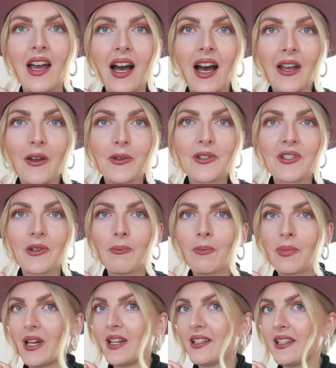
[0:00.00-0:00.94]
I also
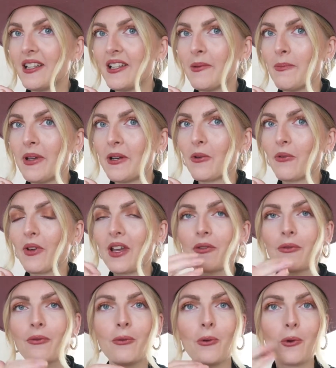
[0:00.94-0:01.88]
applied a little bit of
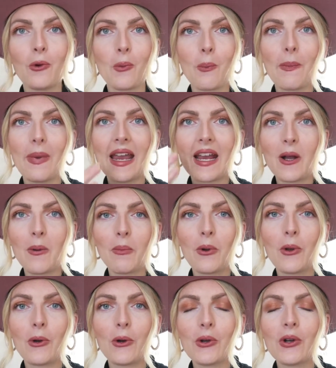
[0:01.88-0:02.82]
a full makeup
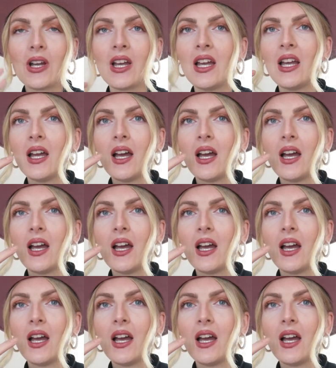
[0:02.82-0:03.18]
look.